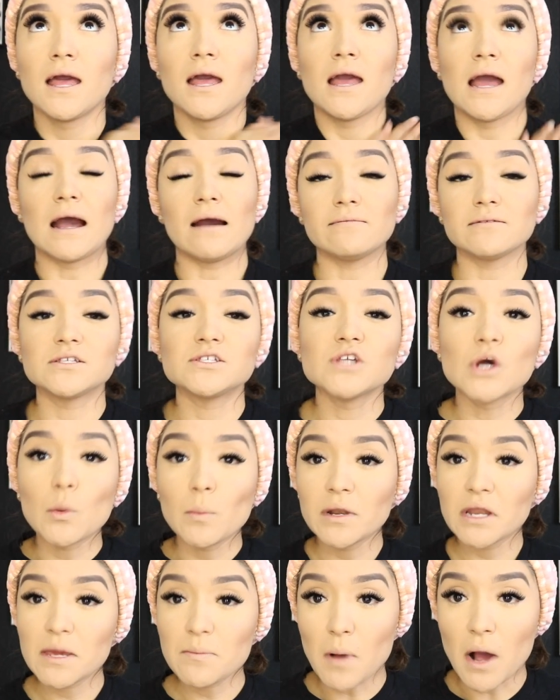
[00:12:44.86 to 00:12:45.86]
have so
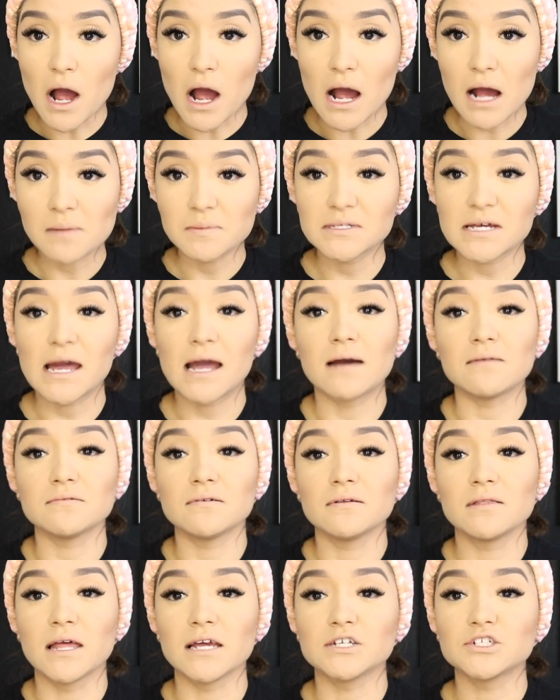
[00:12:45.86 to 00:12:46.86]
many pops. I
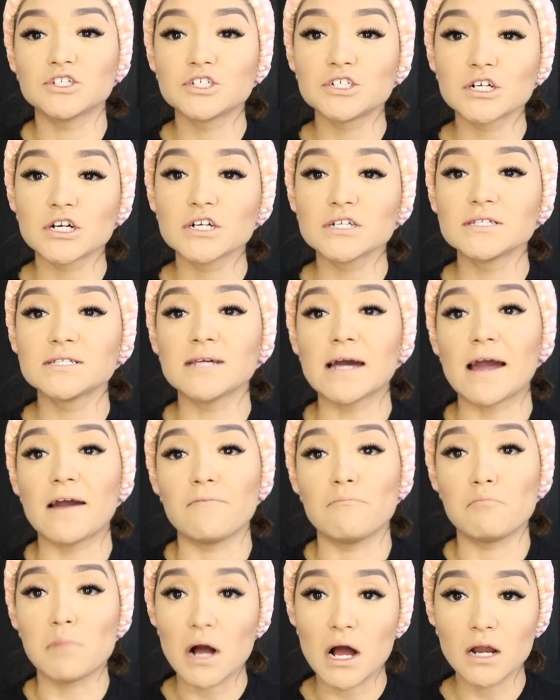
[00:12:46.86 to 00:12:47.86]
have like shirts, I
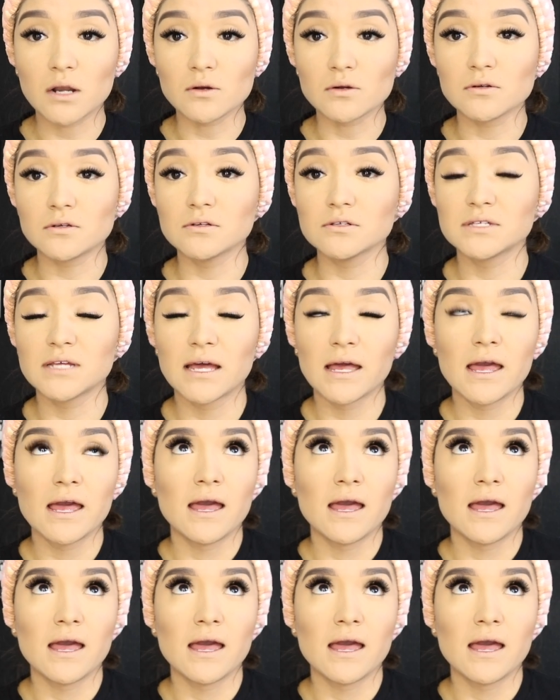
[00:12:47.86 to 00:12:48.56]
have bottles,